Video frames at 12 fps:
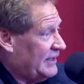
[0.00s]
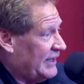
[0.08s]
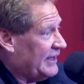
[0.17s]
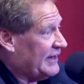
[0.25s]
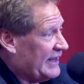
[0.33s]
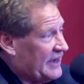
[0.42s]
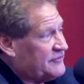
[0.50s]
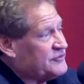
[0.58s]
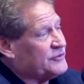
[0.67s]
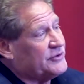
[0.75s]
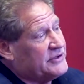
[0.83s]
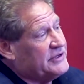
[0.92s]
And
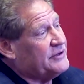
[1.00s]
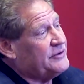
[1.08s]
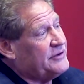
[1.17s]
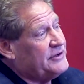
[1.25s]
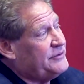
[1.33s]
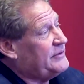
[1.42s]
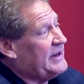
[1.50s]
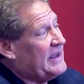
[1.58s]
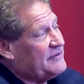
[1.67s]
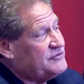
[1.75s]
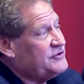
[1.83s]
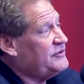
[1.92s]
after a year, a year and a
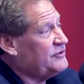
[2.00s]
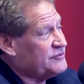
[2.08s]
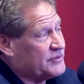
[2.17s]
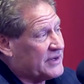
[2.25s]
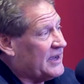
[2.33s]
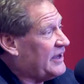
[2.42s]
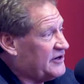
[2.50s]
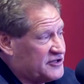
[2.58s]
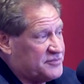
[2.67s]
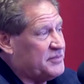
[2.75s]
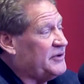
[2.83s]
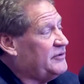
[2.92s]
half, two years, when God
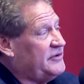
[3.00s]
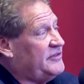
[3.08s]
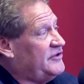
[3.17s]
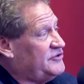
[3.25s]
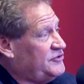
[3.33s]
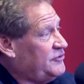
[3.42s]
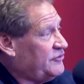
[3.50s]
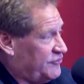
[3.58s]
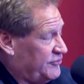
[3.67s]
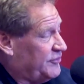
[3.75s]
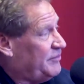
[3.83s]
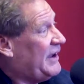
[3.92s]
exploded this youth
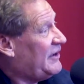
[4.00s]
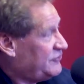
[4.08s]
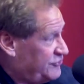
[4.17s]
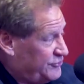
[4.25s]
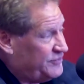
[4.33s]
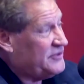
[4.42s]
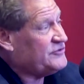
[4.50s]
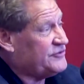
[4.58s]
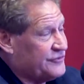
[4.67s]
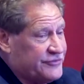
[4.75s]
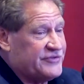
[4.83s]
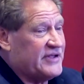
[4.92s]
group, Pastor
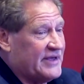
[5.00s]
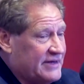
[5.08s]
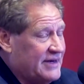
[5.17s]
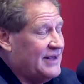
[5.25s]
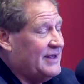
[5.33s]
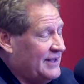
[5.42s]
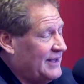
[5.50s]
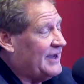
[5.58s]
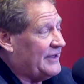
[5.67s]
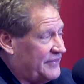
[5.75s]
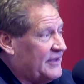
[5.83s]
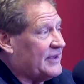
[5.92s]
Mishler said,
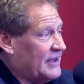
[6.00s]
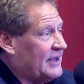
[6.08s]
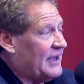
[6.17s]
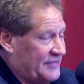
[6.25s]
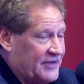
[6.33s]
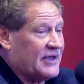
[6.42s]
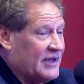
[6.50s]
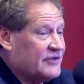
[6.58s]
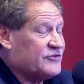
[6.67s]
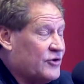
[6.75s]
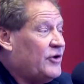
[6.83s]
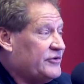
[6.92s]
I think I think
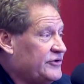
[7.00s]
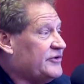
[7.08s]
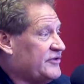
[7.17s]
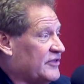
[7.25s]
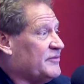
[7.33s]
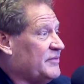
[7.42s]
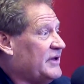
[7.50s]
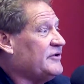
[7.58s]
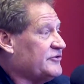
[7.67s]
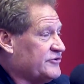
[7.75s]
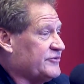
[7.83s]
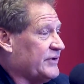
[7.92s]
God's calling you to the
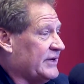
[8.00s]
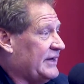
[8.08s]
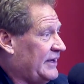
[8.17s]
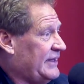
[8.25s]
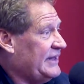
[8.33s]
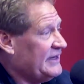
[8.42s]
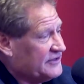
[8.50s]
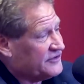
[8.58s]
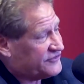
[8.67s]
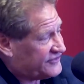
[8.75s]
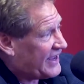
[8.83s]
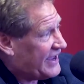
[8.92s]
ministry. Now he didn't
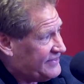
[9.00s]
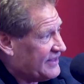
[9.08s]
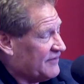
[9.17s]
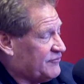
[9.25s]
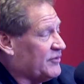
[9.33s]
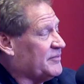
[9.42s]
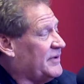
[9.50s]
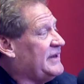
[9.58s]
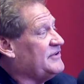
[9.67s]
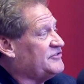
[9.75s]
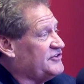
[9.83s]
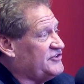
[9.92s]
decide that for me, but
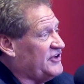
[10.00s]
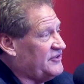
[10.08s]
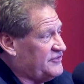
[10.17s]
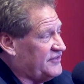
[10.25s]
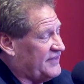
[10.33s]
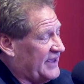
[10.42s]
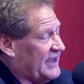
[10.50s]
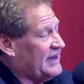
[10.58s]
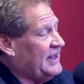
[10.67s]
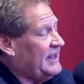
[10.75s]
he suggested that,